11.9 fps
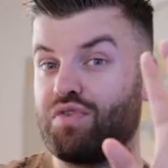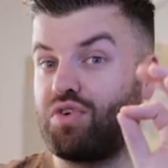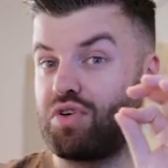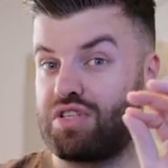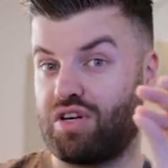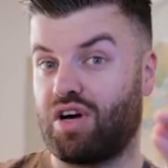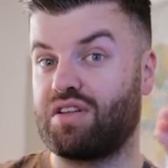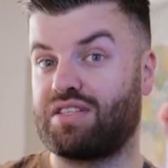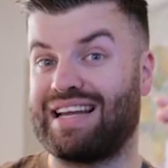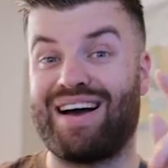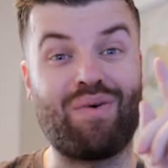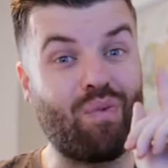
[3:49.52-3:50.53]
you've got an
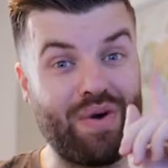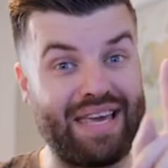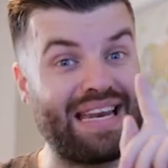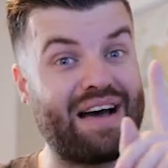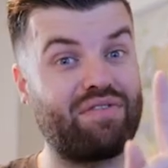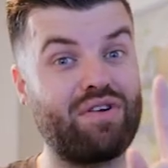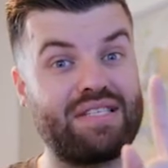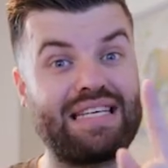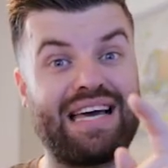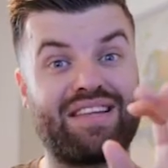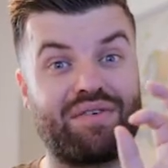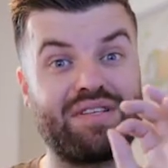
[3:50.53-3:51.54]
answer now. We can have a look
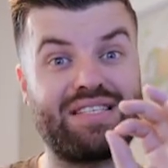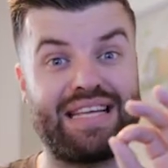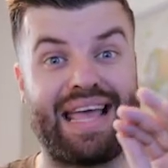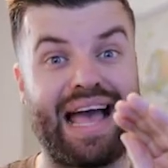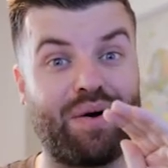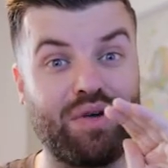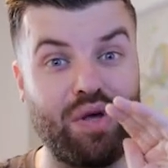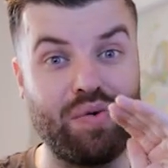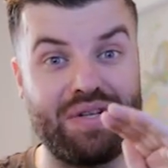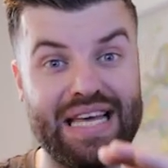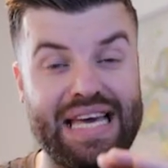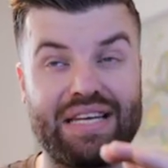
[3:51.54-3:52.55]
together and see how you
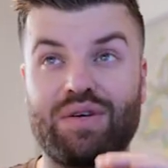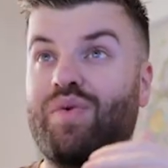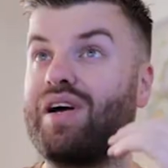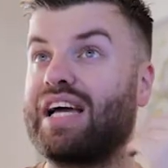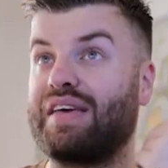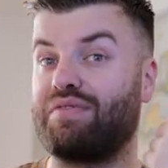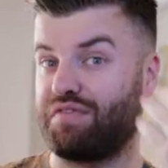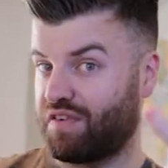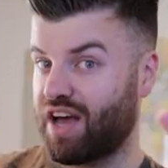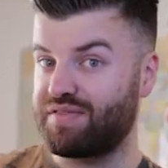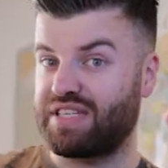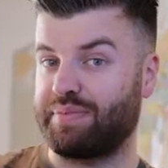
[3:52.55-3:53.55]
did. We are given
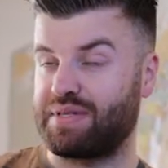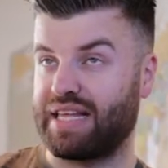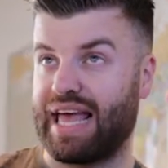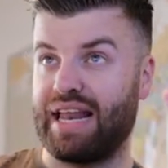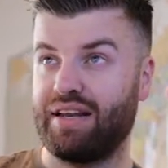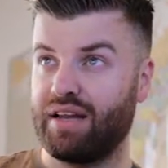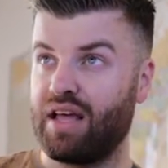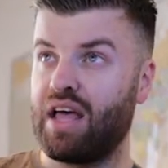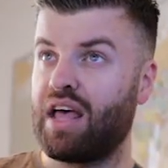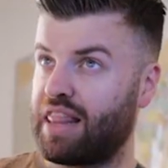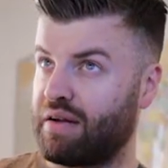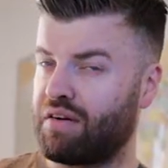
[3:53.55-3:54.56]
five shapes again.
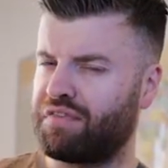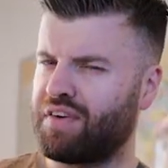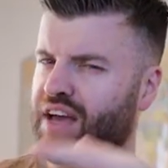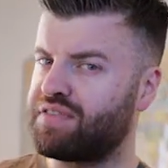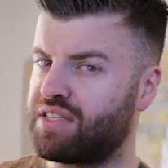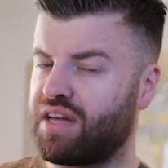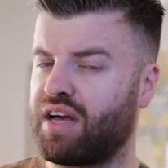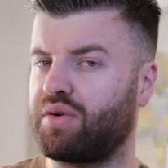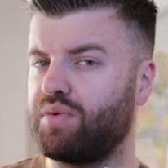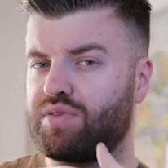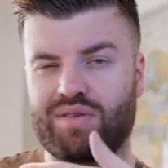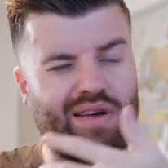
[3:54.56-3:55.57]
There are five
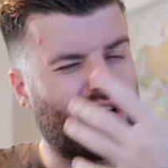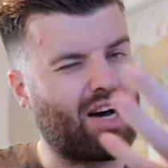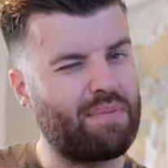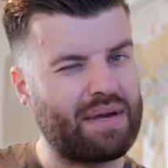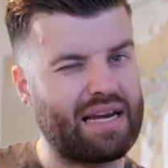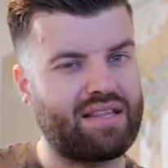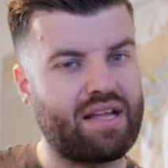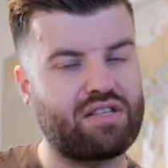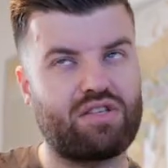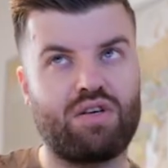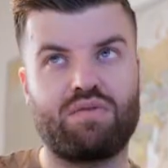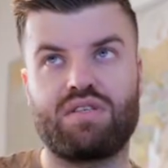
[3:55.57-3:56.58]
circles, so it can't be anything
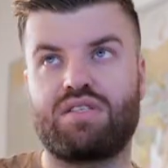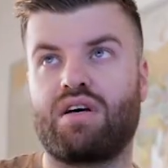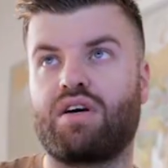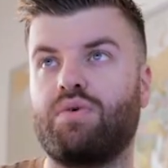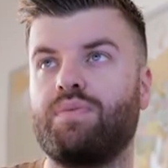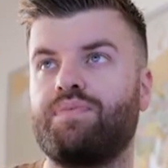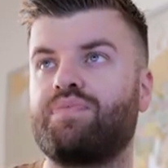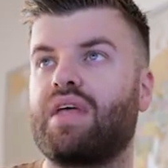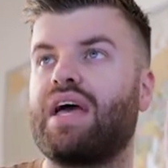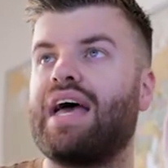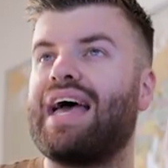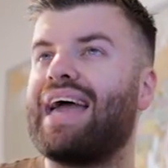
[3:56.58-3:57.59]
to do with the circle.
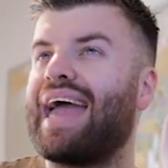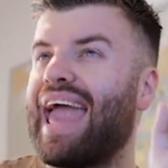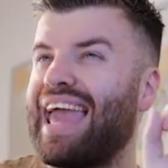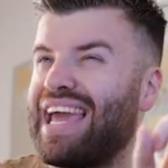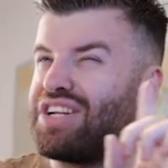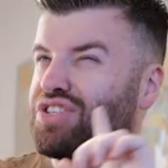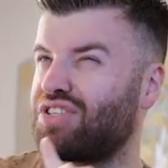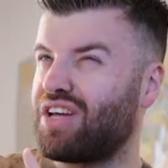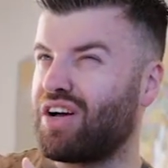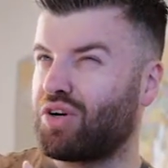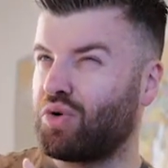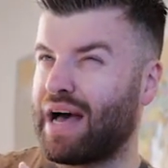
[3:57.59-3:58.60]
Each
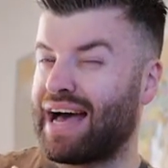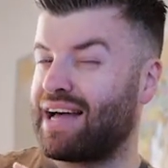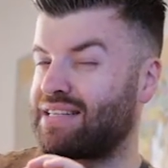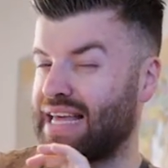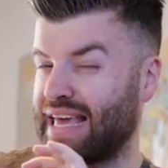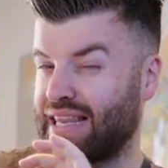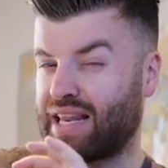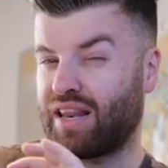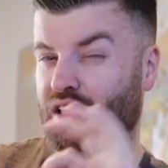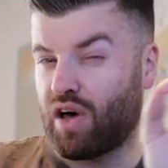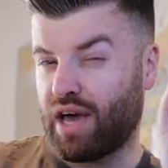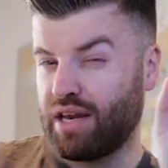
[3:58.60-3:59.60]
circle has a
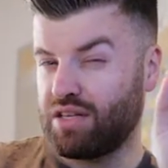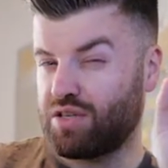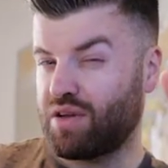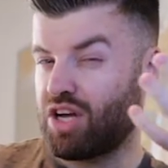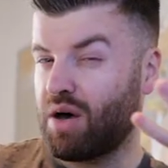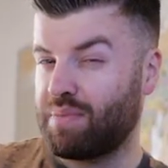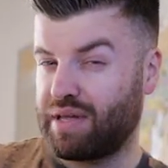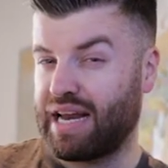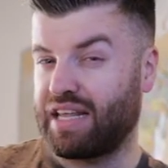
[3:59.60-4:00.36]
line, so it can't be